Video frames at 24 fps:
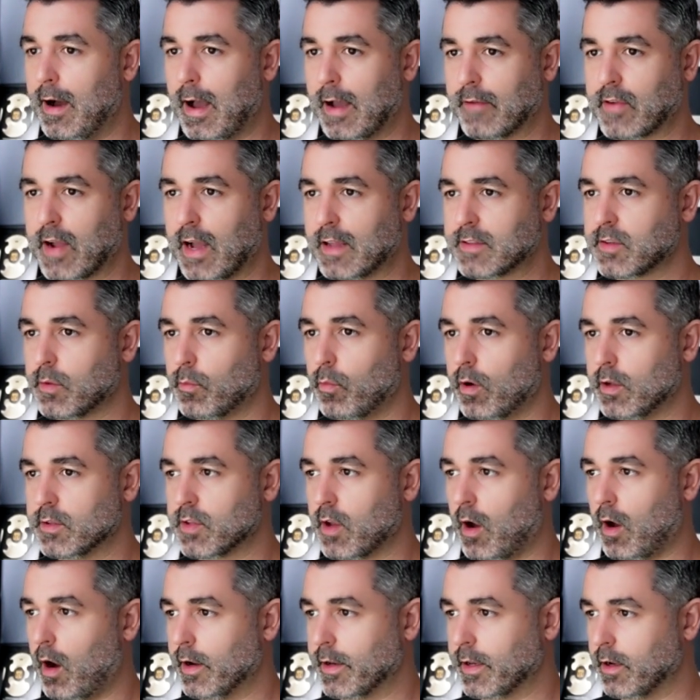got some ones
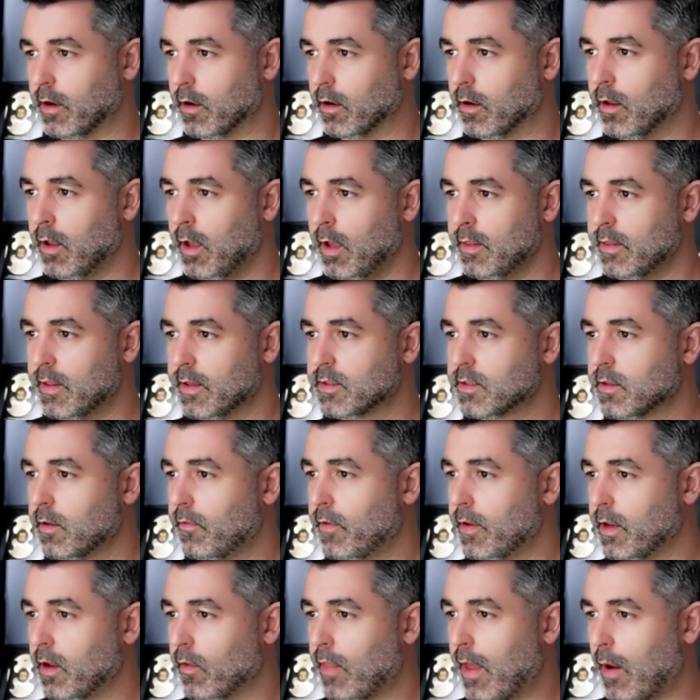on here. This is a
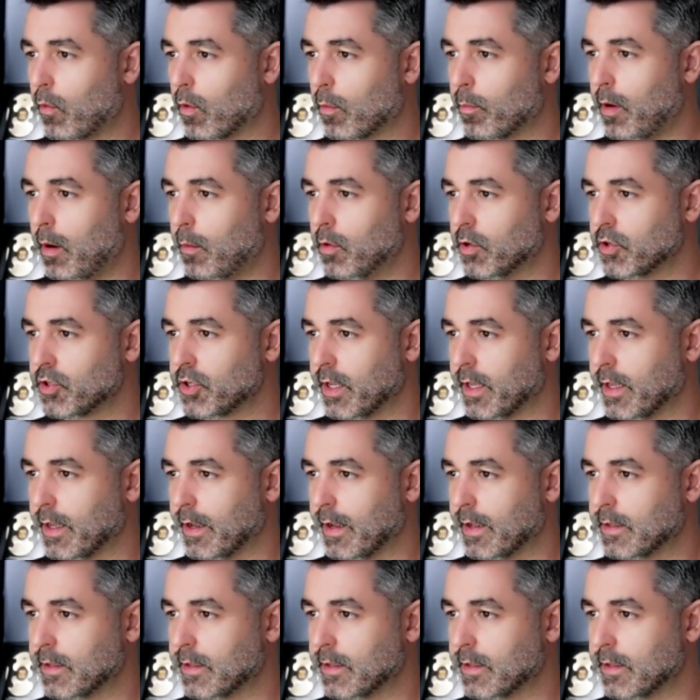video that we're publishing.